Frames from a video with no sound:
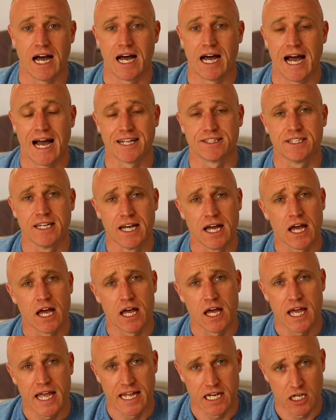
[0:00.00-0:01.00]
And
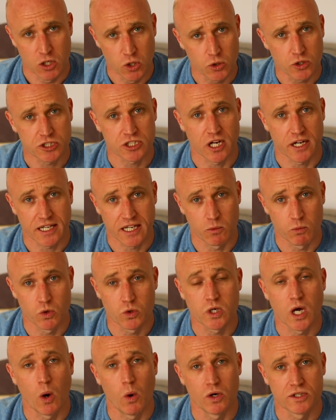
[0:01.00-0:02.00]
it looks like it
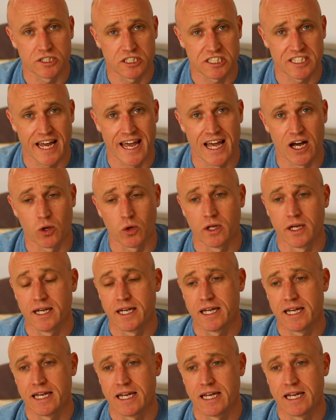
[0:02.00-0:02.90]
will go on sale,